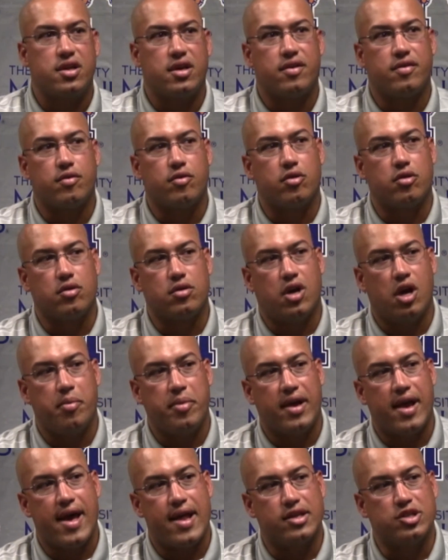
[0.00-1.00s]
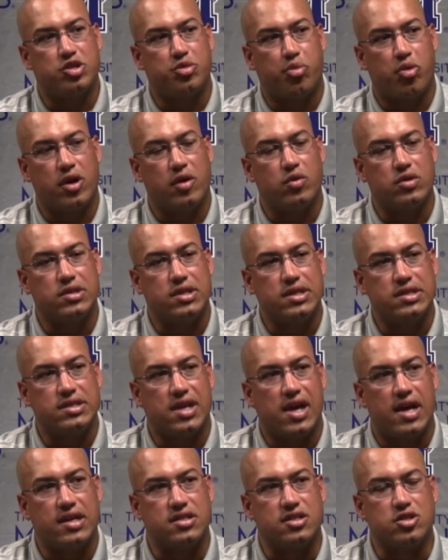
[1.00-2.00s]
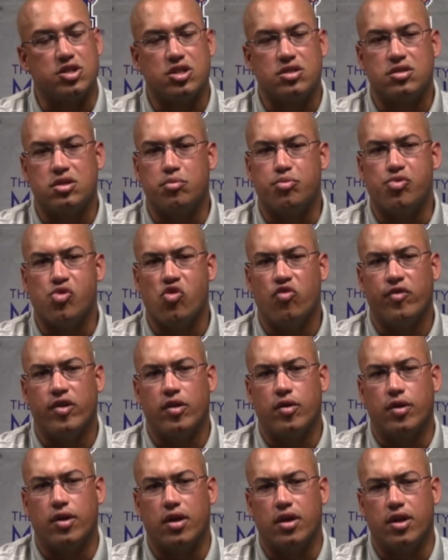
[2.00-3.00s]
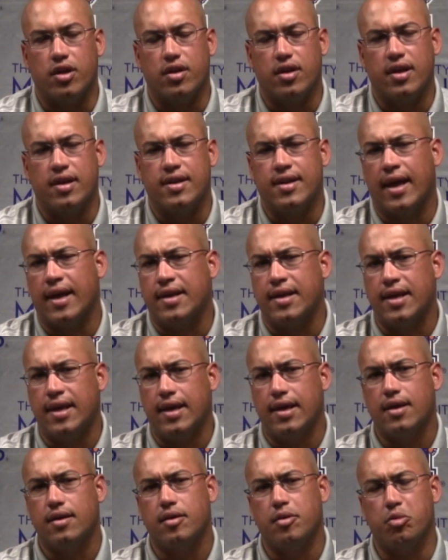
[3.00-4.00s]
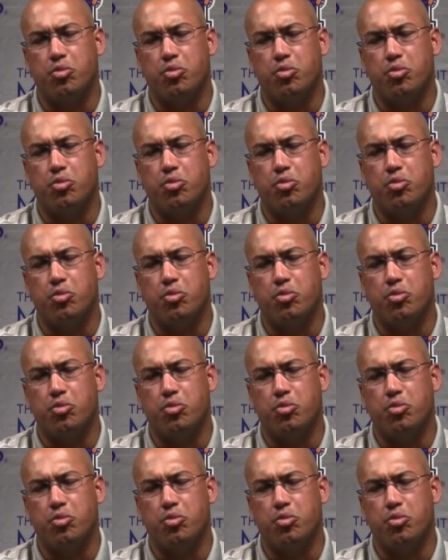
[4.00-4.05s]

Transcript: thing coming out of spring with these guys is just improving in technique,